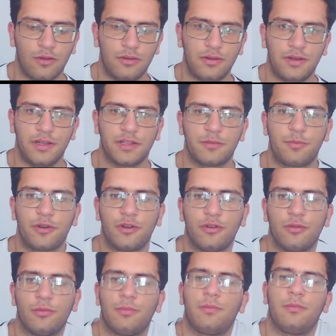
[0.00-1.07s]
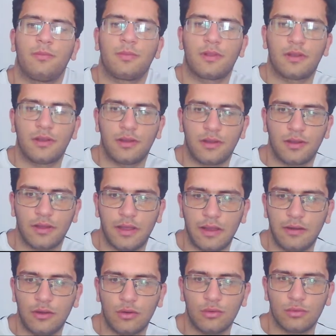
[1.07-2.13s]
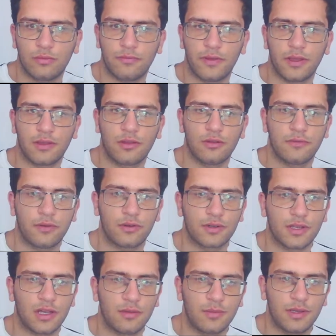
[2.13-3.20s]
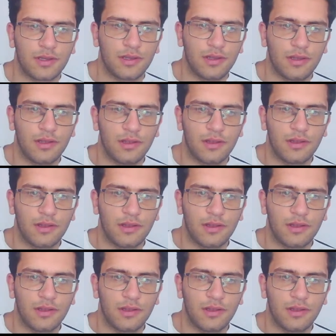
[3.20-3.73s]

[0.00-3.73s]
Alright, bro. Hello, thank you for coming.